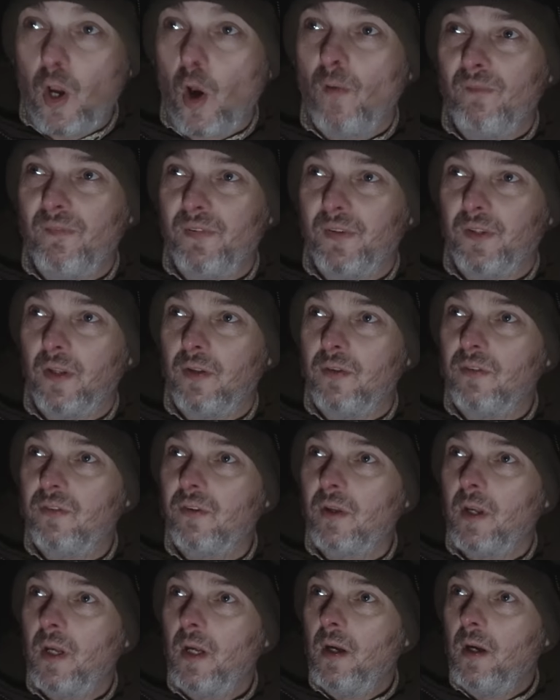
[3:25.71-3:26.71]

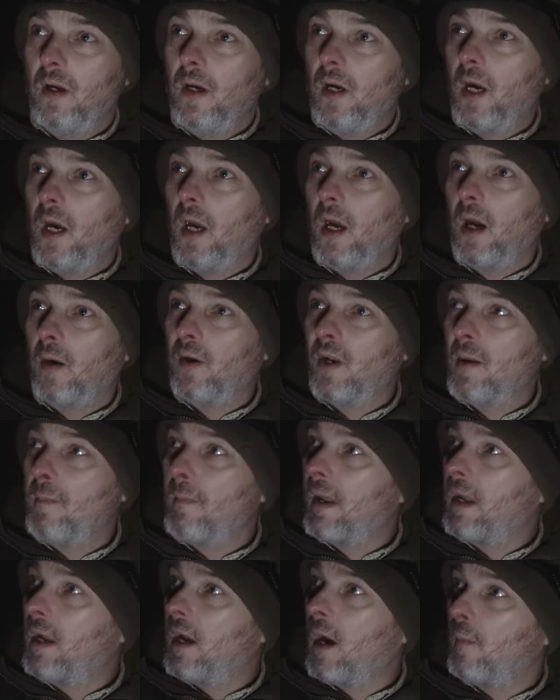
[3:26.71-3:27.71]
confidence, I'm going to
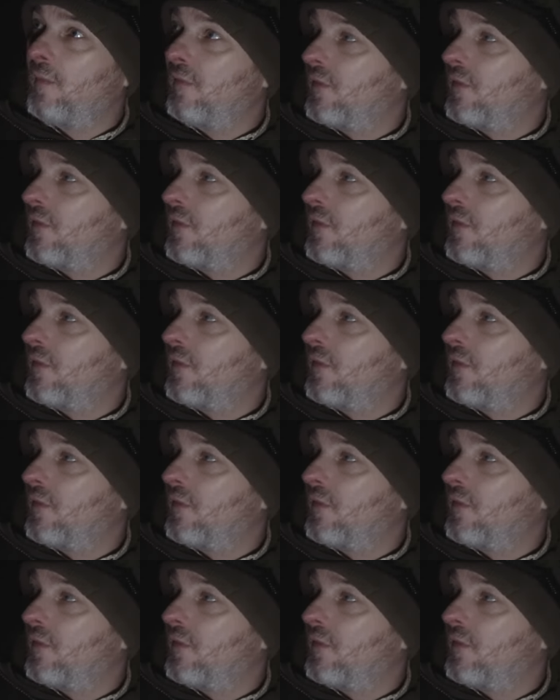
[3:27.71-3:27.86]
make up